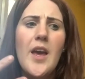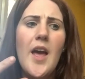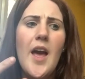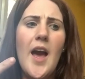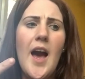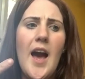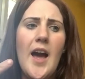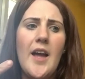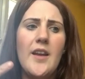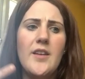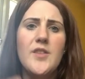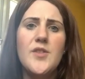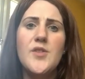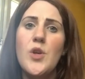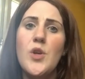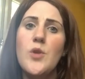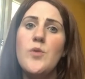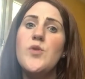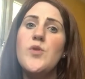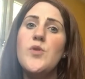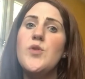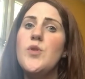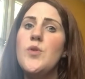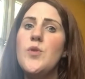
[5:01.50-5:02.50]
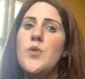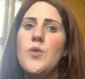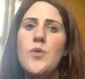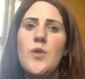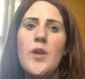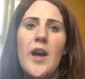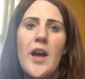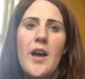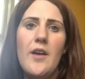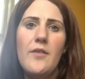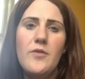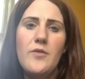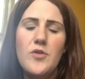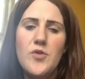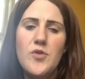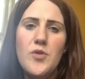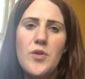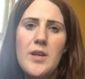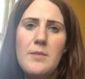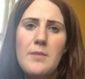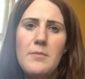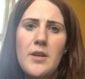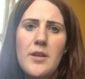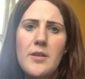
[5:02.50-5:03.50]
and so soon after
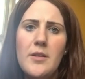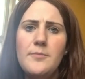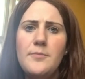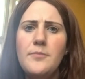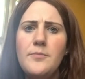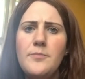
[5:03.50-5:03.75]
treatment.